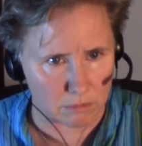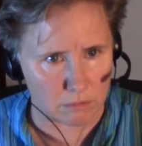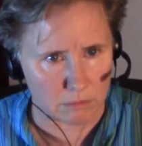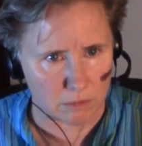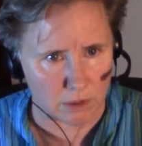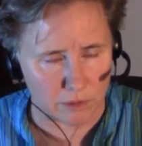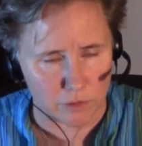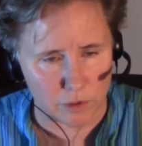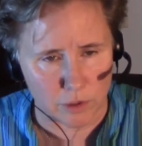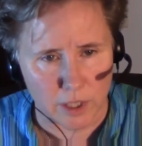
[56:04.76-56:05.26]

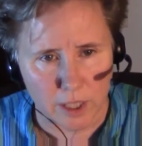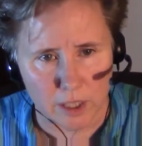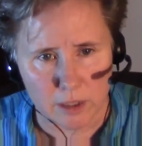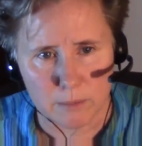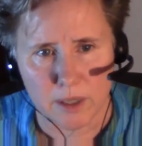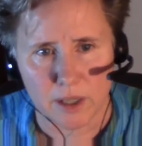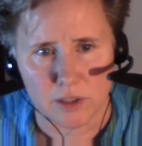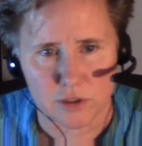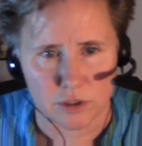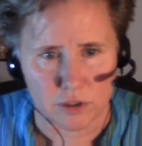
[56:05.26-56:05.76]
If you can't
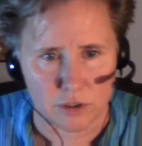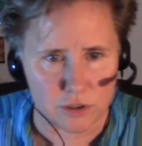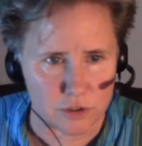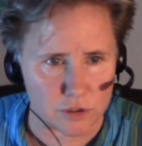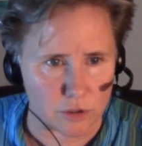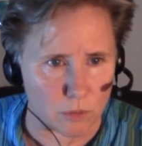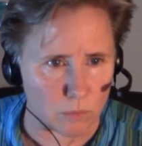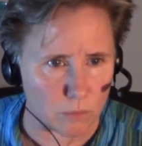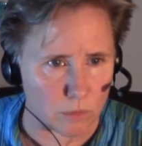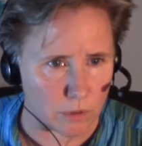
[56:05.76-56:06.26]
imagine this,
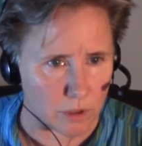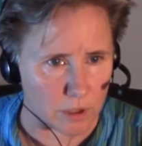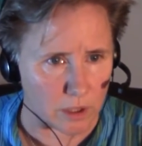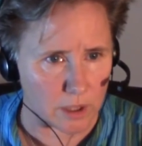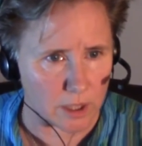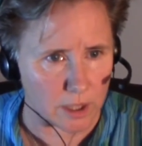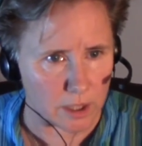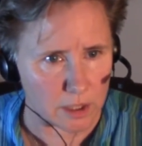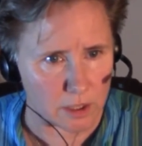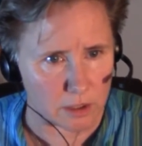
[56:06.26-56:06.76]
don't worry,
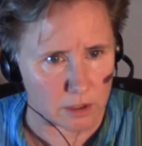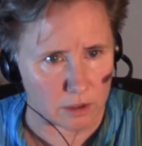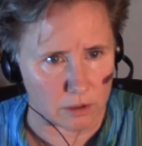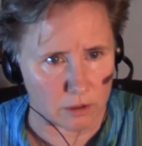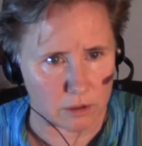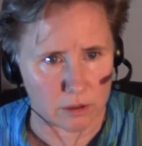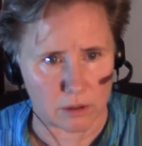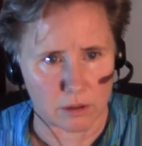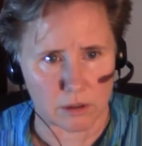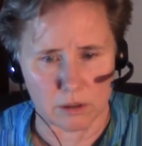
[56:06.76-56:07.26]
hang in
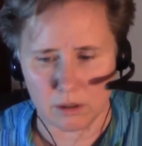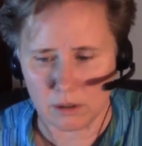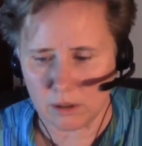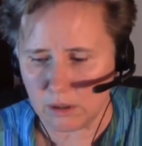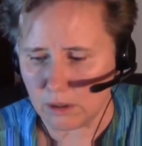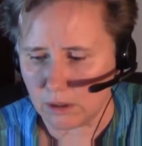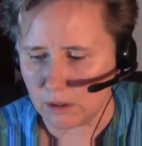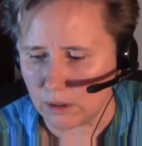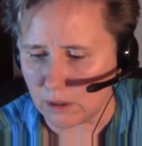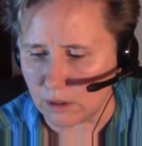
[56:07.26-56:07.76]
there.
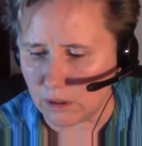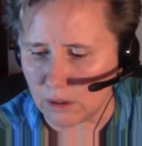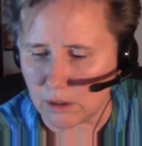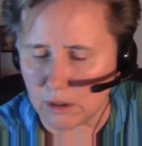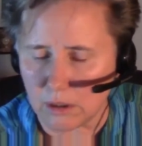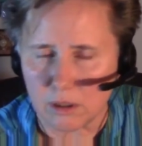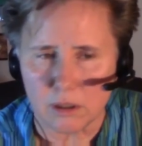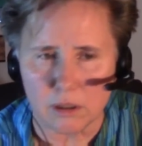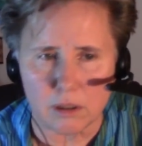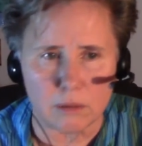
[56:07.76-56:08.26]

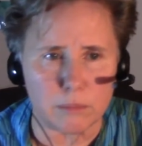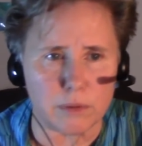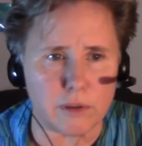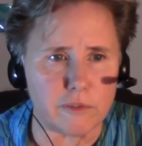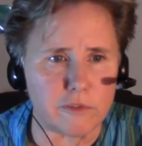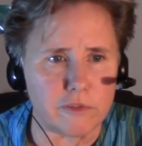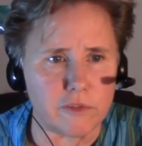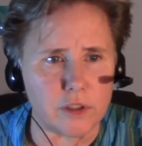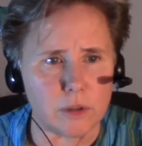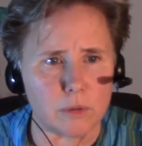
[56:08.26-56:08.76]
But
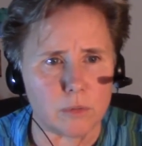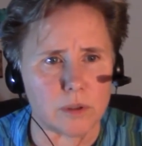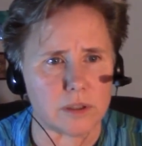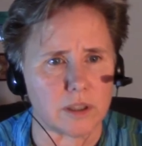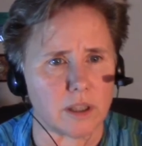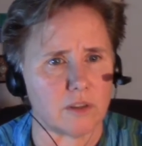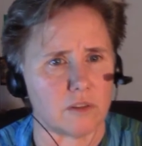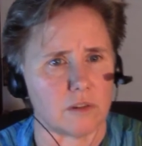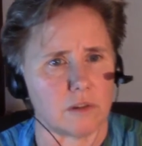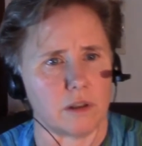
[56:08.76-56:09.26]
feel what
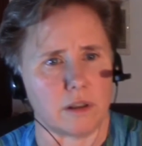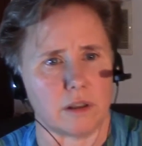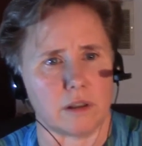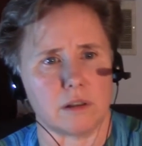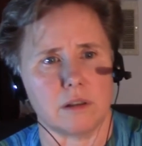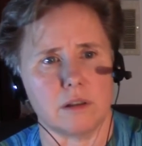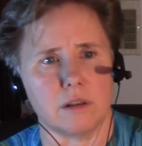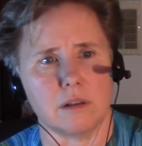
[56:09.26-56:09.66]
that's like.